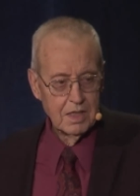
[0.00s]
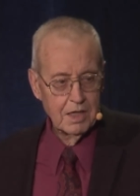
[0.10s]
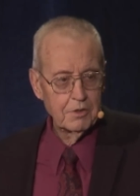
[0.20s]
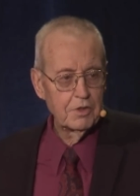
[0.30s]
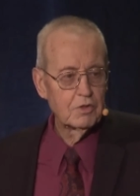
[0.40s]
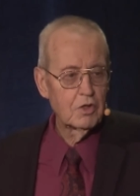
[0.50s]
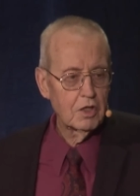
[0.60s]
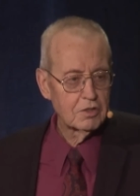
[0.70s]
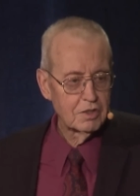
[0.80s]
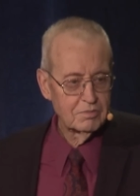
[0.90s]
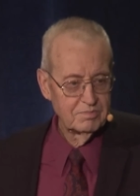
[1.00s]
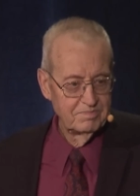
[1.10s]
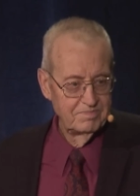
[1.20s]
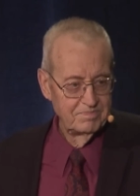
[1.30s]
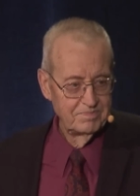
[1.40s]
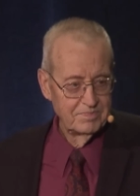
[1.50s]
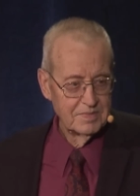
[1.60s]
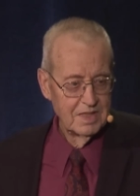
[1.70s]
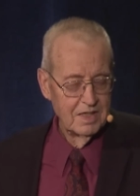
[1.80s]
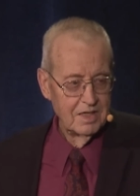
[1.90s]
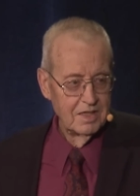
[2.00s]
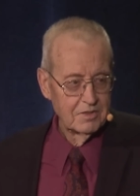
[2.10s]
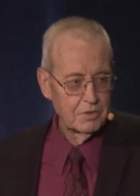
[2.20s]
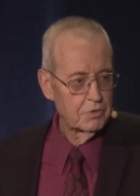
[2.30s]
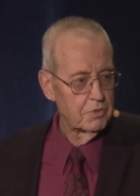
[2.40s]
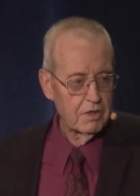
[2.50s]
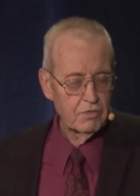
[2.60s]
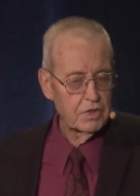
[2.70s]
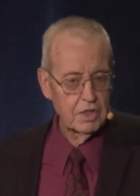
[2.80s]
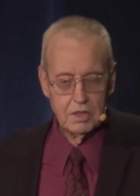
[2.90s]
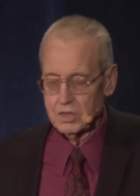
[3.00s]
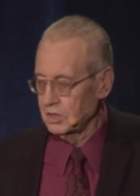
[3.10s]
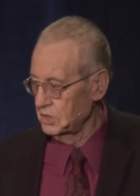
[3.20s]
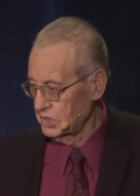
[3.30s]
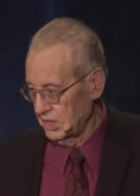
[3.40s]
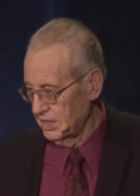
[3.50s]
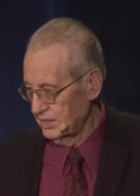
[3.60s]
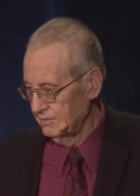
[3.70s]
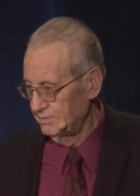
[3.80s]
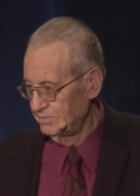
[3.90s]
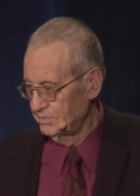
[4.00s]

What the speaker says: And he taught them to do everything that he said.